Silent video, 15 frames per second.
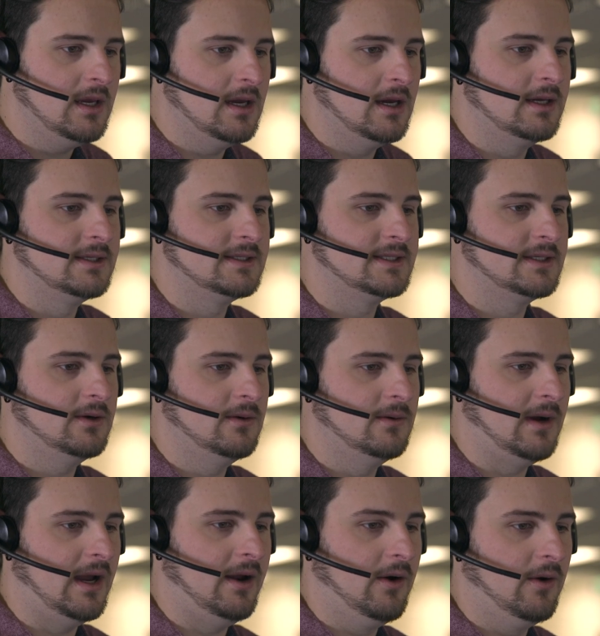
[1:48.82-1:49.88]
Yeah,
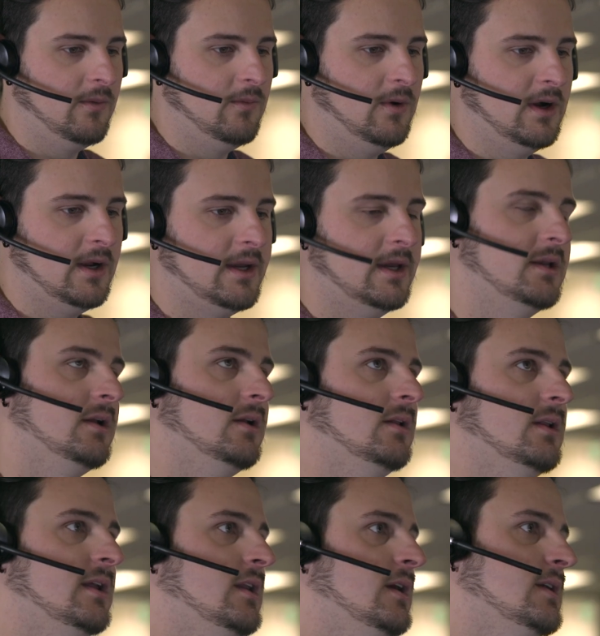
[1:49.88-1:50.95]
so our walk-in
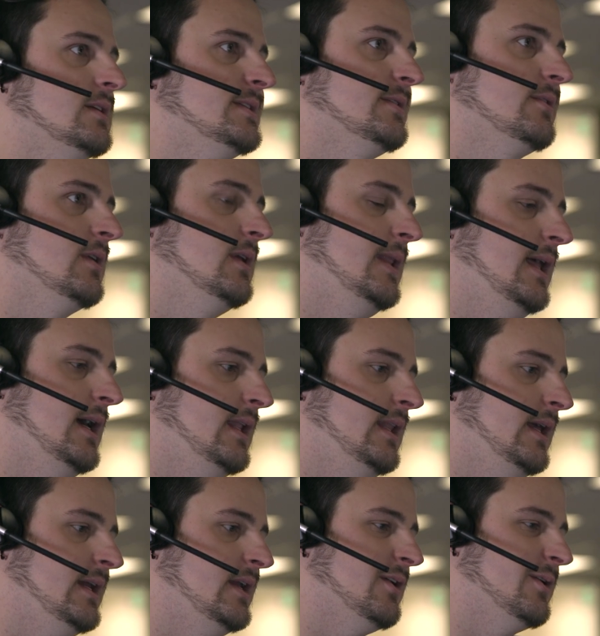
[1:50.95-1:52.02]
clinics are a lot
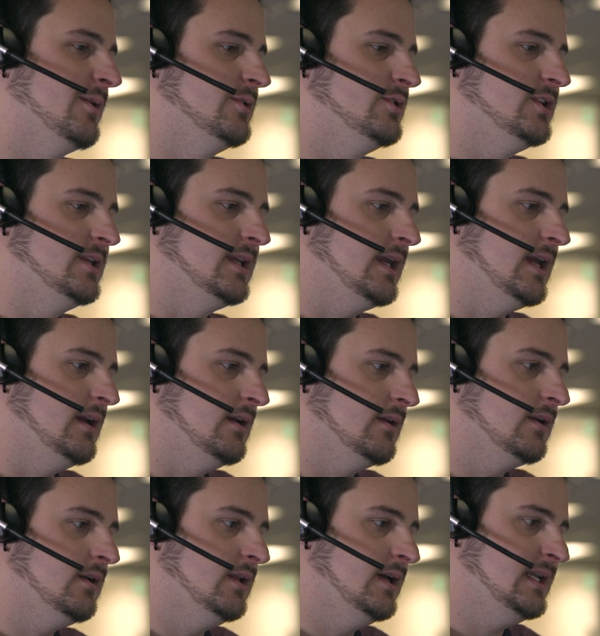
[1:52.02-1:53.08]
like urgent care
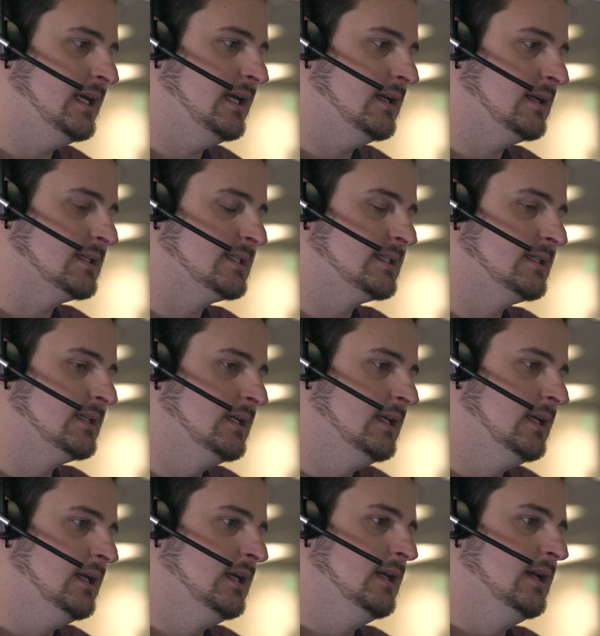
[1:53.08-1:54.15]
clinics.
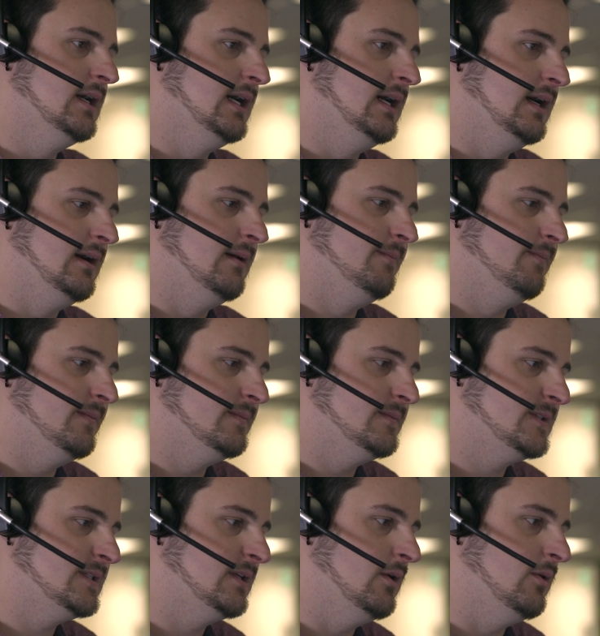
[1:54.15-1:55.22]
We take
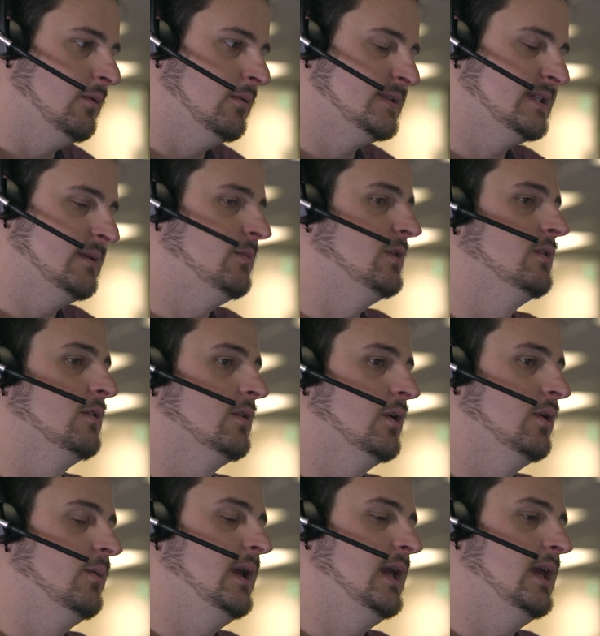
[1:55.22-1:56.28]
20,000 calls a month.